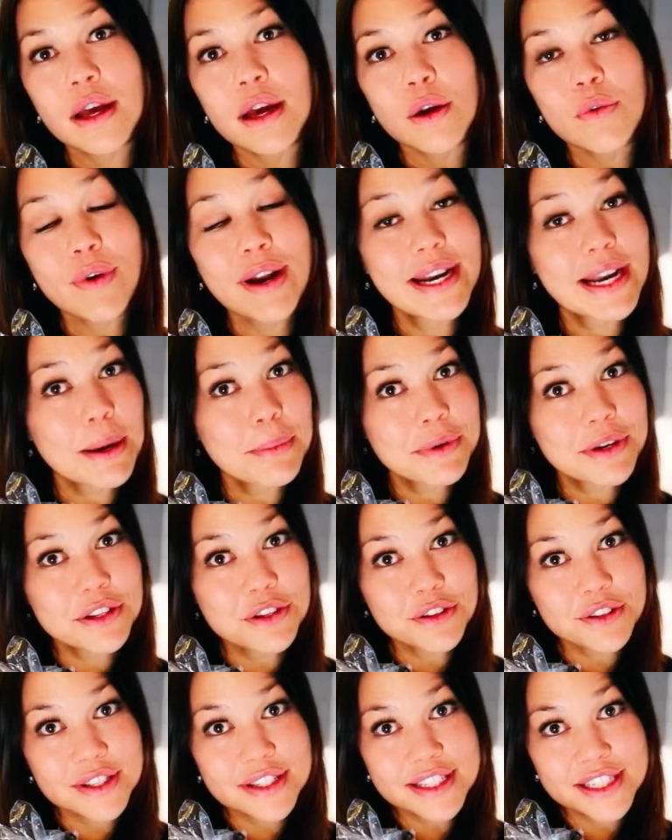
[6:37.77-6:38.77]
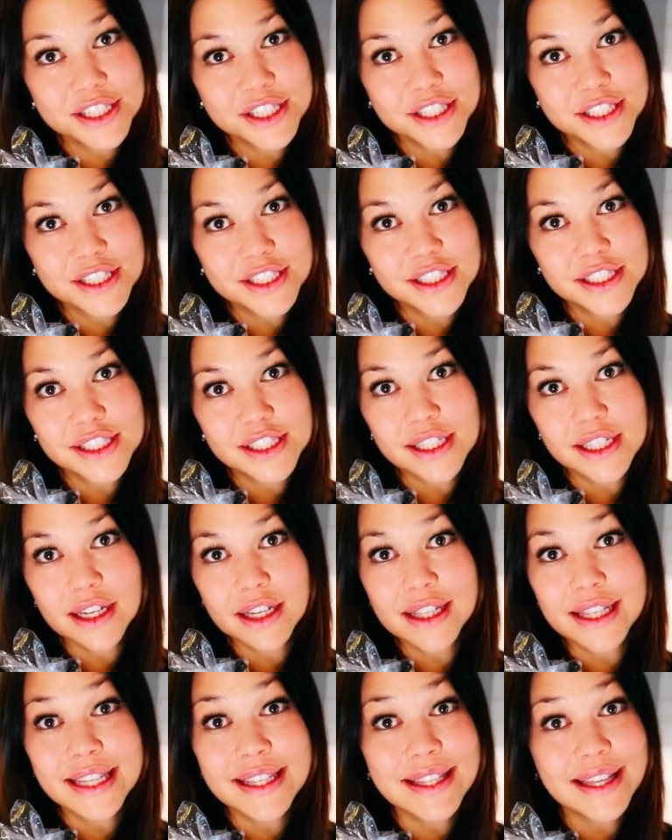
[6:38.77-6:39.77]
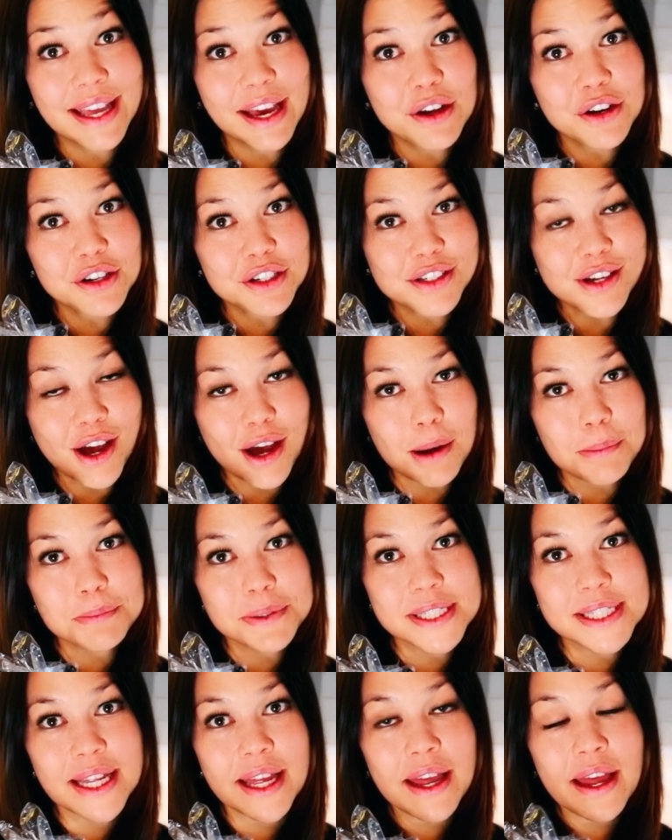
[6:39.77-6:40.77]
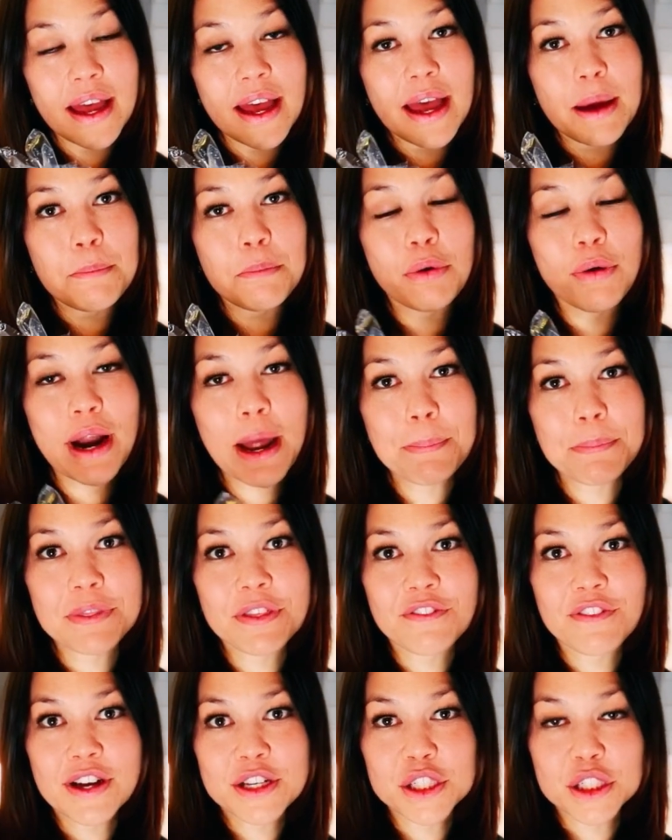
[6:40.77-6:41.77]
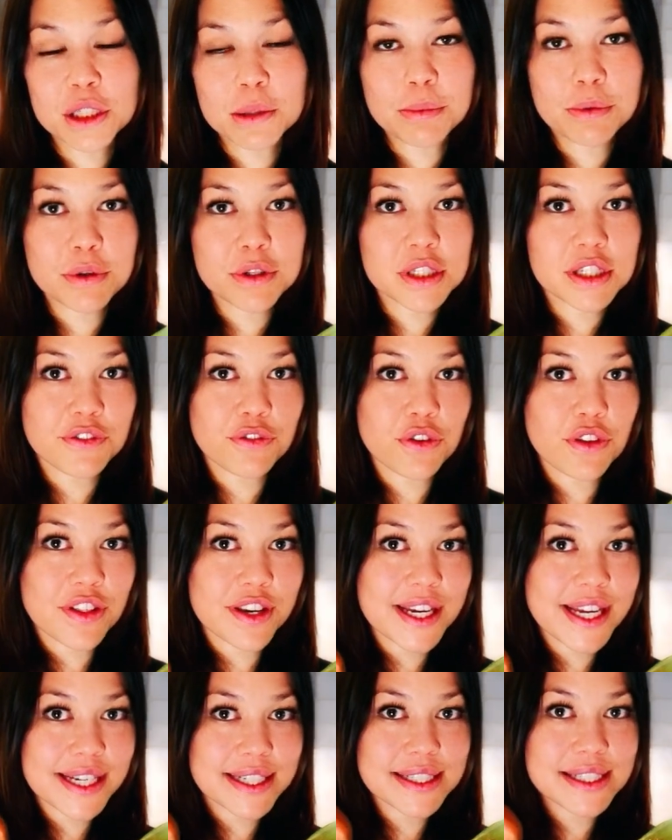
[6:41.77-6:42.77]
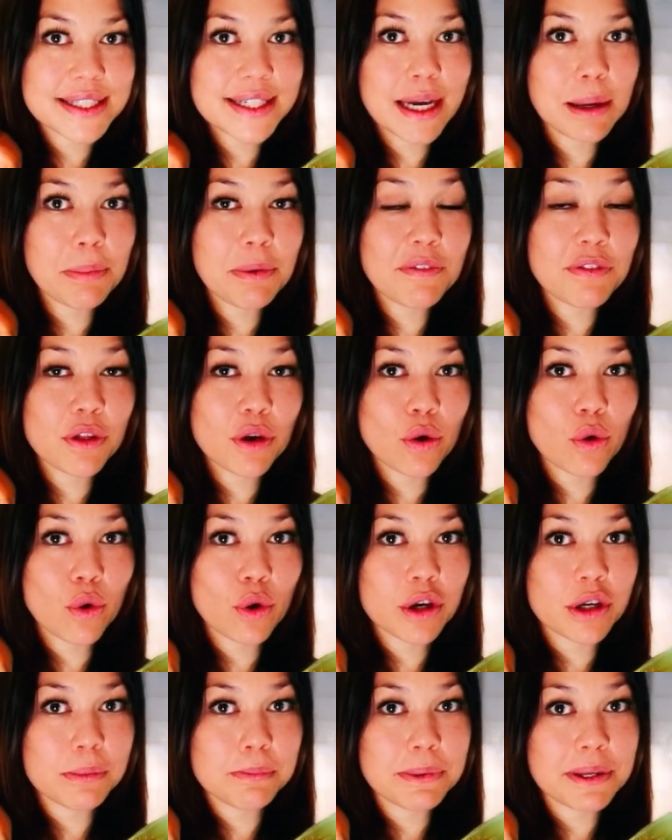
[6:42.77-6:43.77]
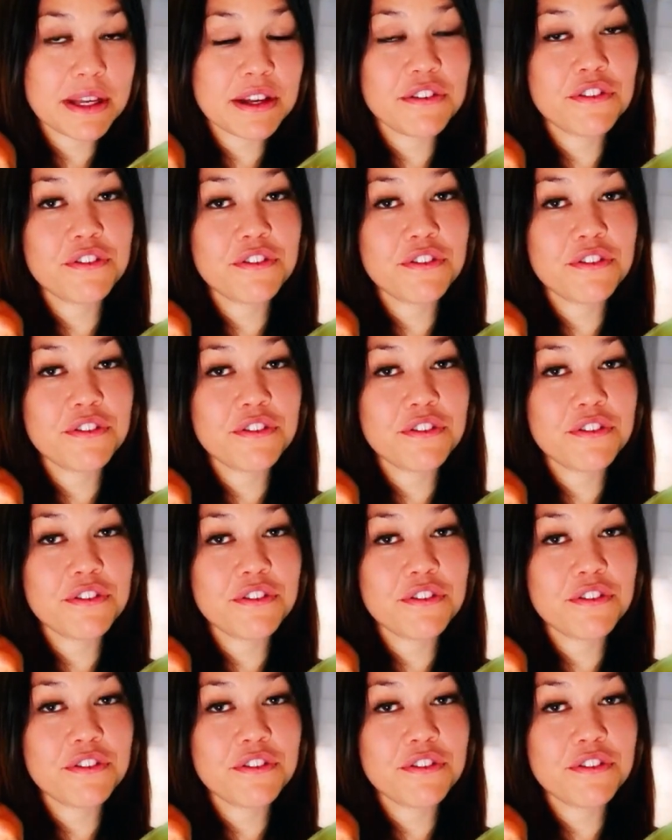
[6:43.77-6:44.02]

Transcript: Right now I'm gonna do the dishes, clean the countertops, prep the vegetables for the next step of the corned beef.